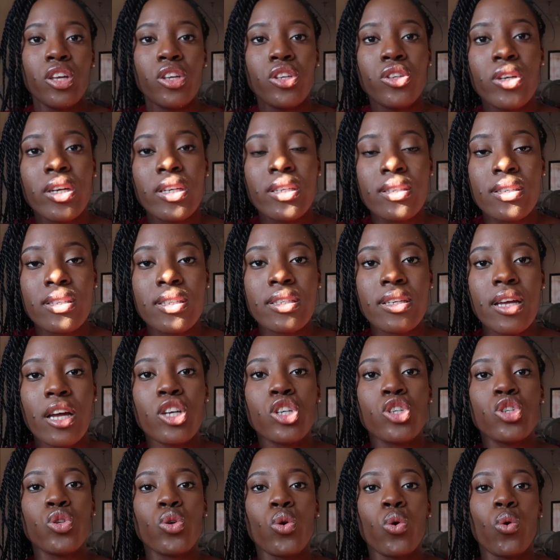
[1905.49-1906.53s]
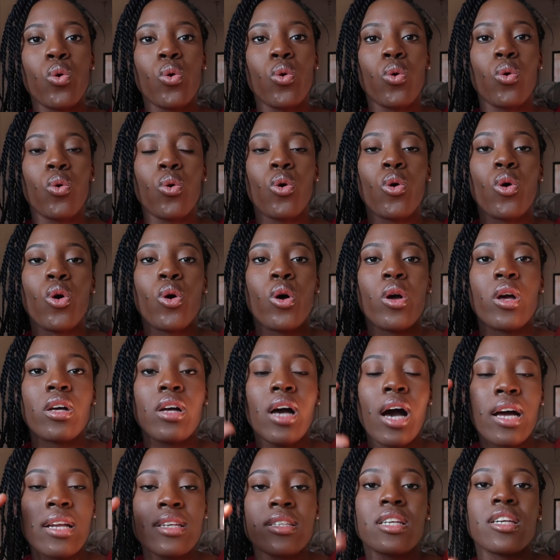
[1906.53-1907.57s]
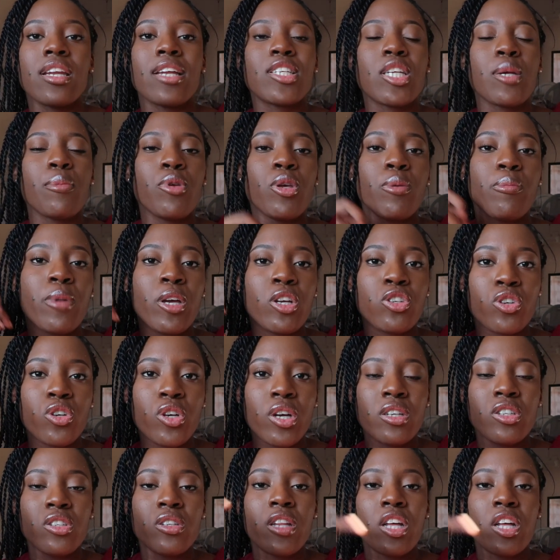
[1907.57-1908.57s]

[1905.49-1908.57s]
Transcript: you understand your under anatomy make sure you,